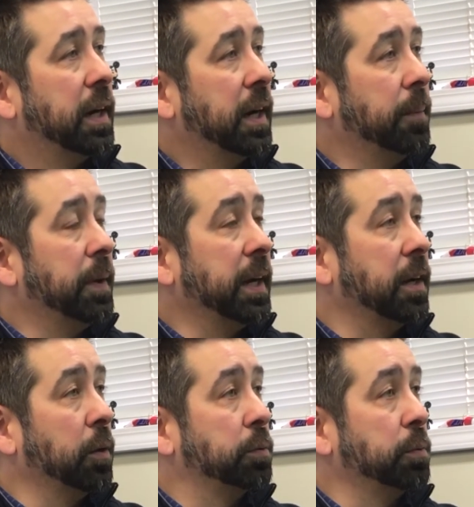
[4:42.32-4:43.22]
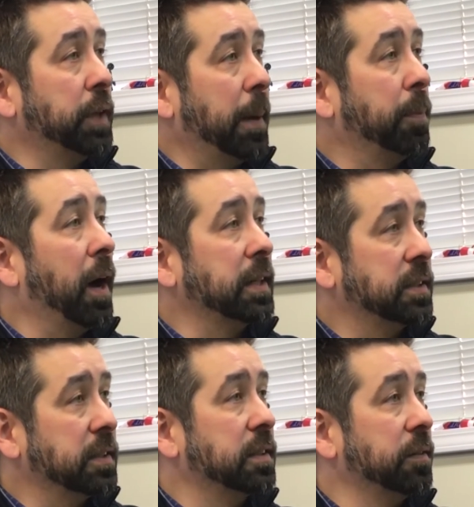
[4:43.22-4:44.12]
and go through that
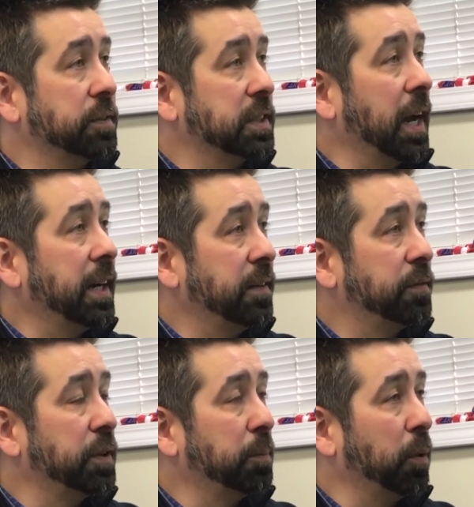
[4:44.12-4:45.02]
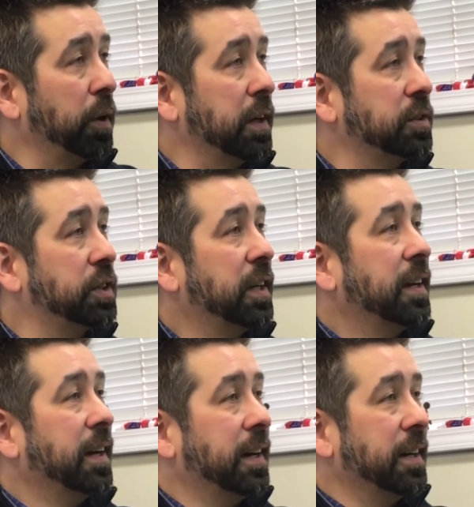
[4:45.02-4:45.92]
process of signing for the mortgage
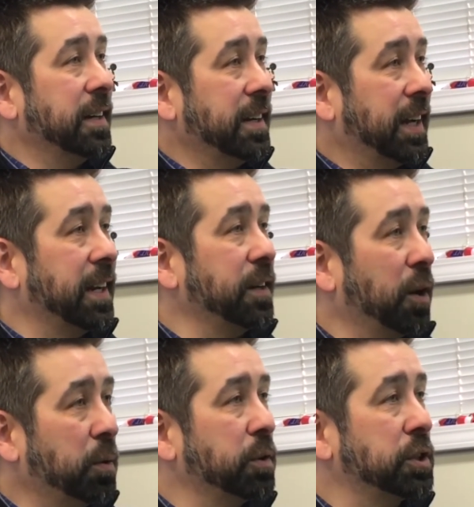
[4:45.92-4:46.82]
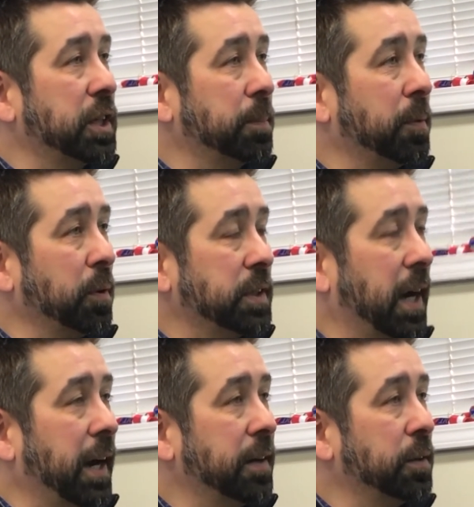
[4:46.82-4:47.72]
and getting ownership or
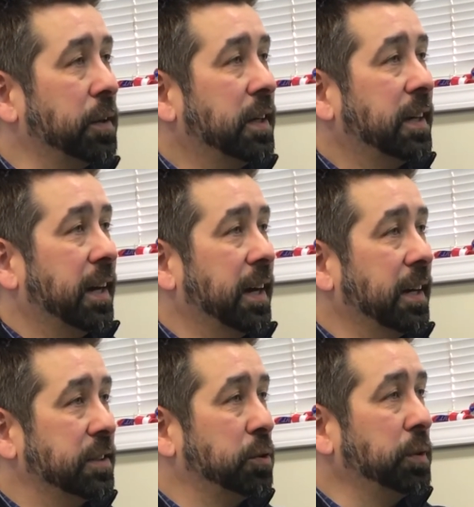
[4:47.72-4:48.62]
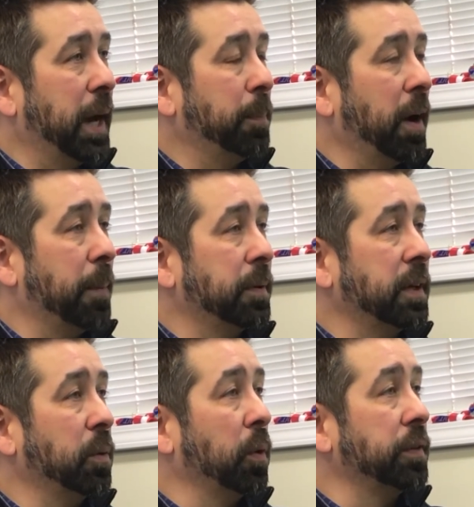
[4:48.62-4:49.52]
title to that
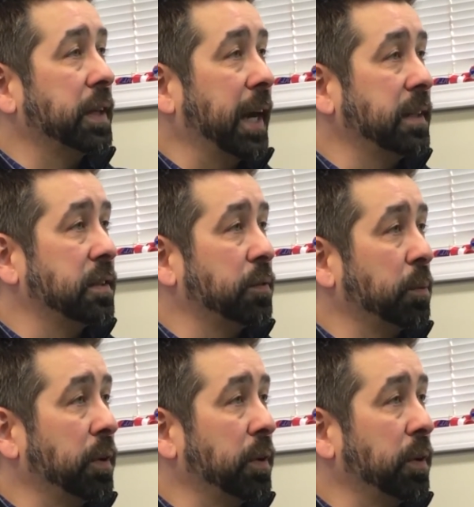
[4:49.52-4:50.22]
property, or in the case of